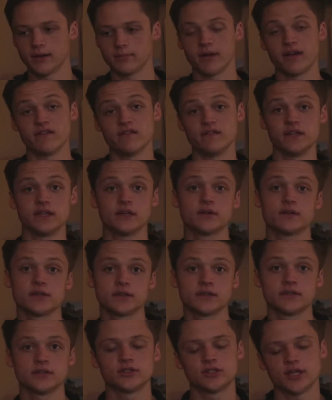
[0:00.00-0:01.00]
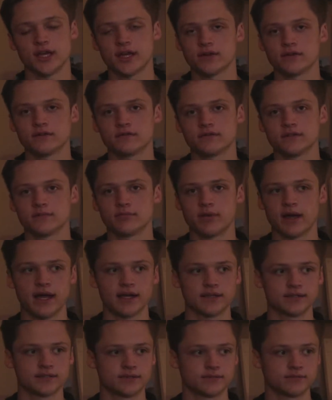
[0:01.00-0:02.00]
My videos on this channel for the
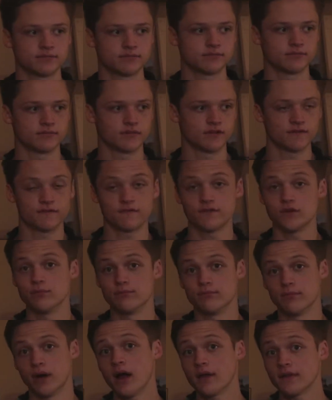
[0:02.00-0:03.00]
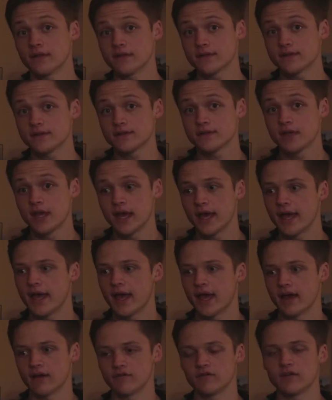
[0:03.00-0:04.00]
past few months
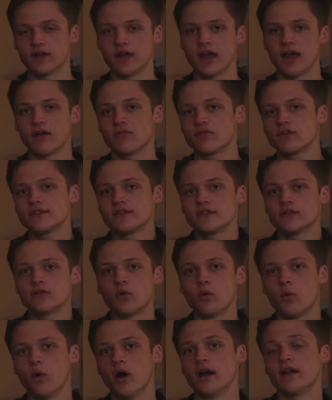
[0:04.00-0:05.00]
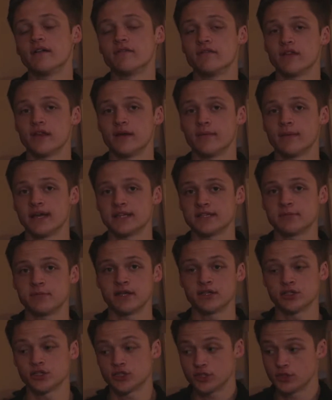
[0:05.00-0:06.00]
have, every single one of them has
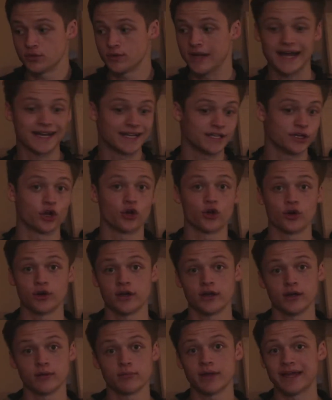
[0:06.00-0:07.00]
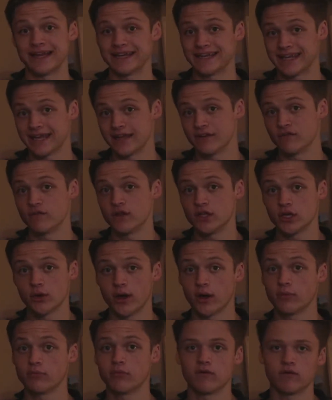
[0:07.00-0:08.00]
been, shoot, I need to hurry up and get a video
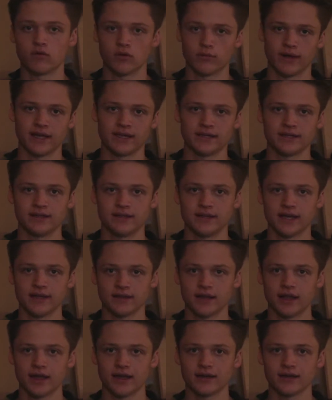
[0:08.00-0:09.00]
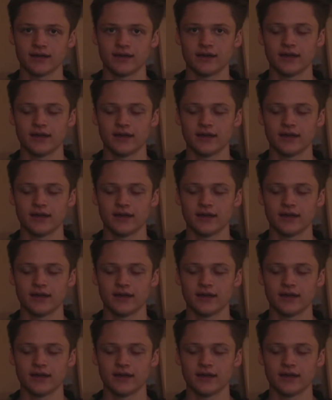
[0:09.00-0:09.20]
out before my deadline.